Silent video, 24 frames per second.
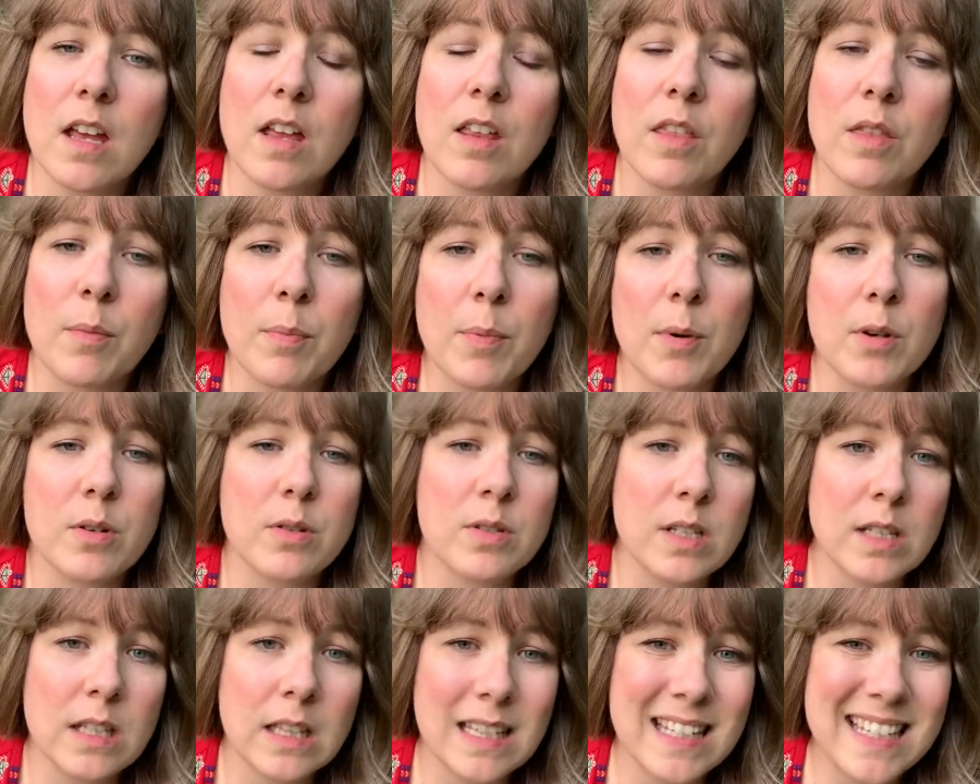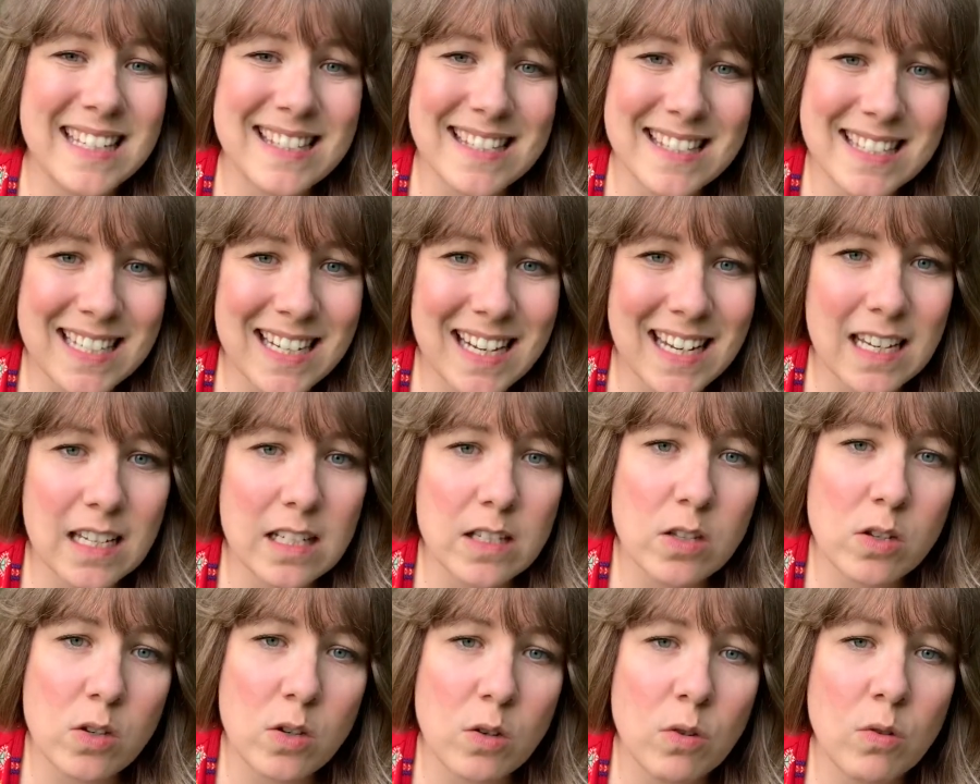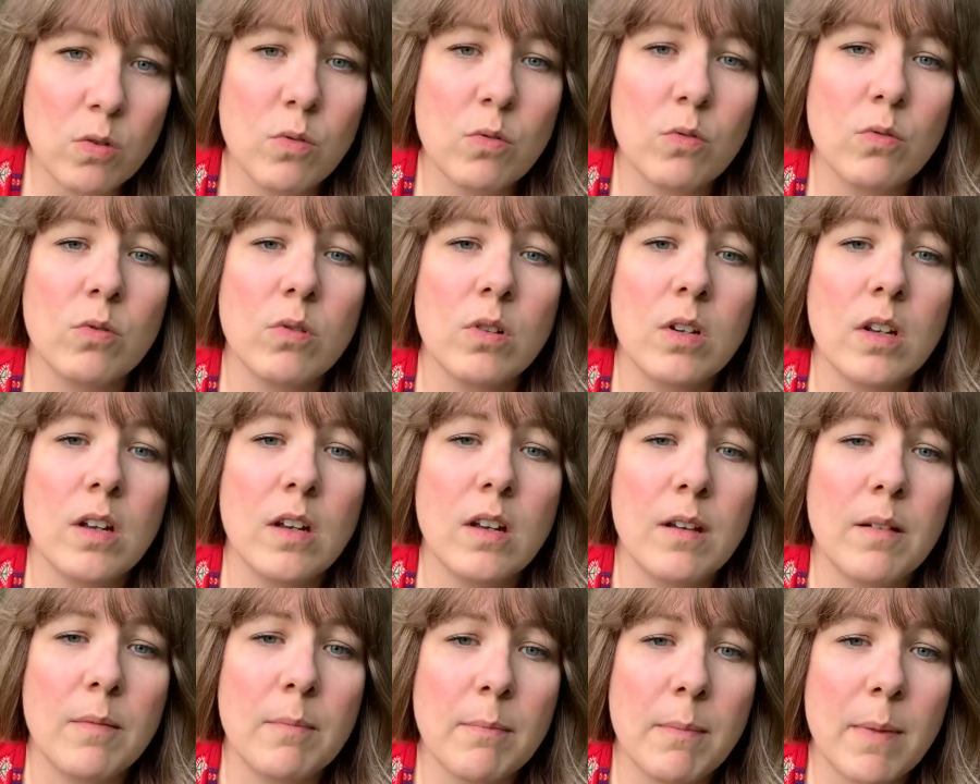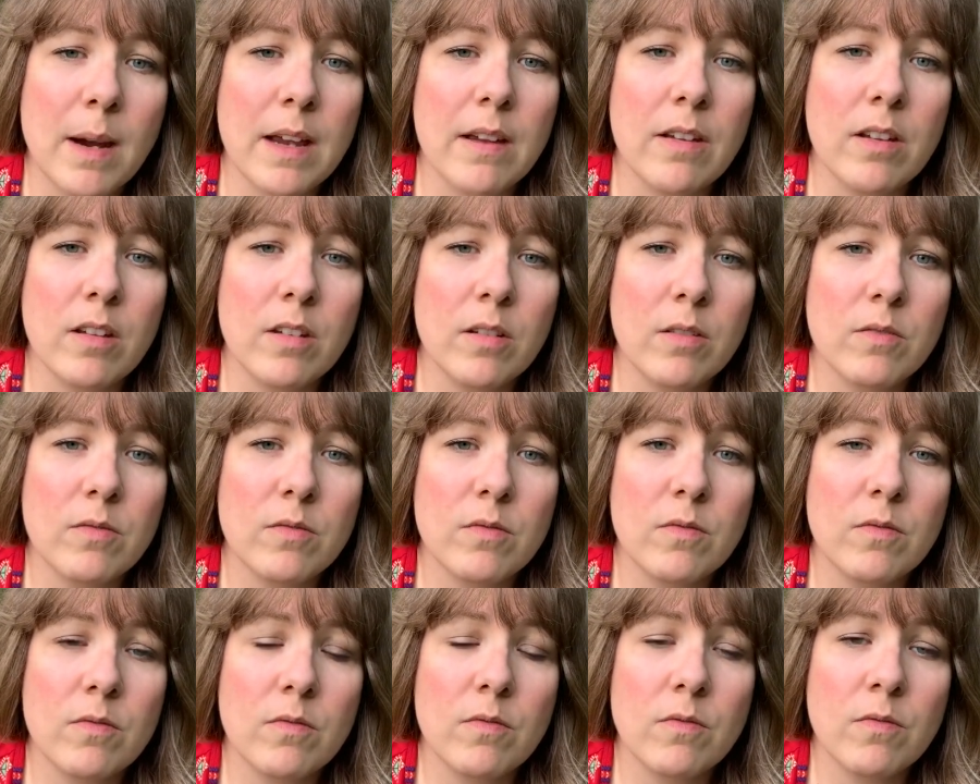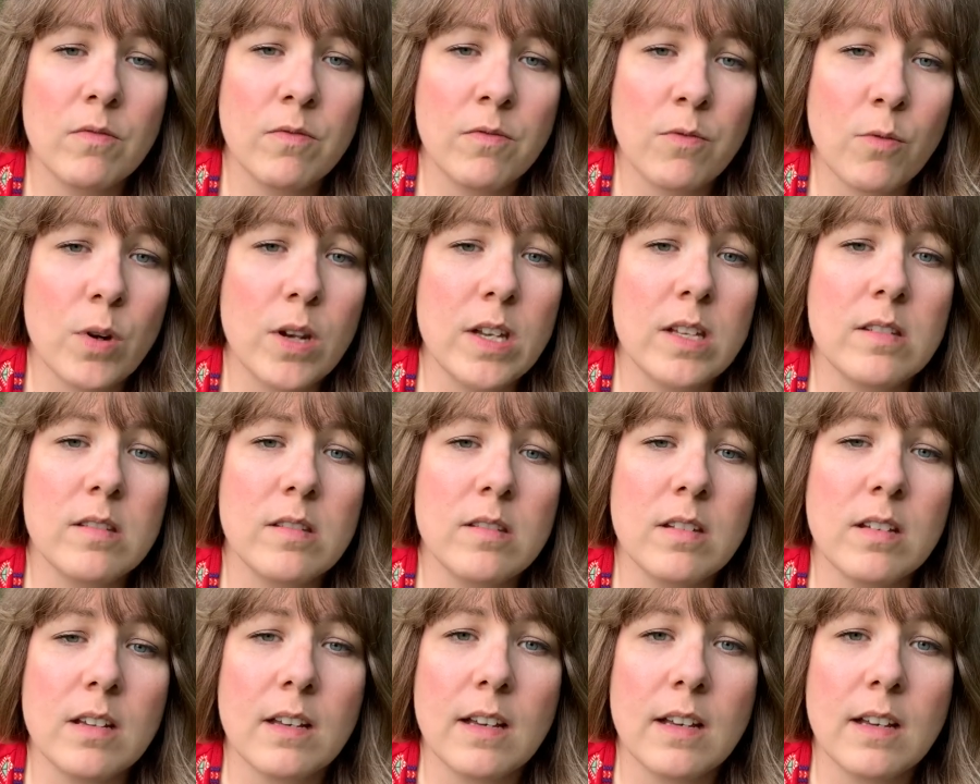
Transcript: the person listening to my voice.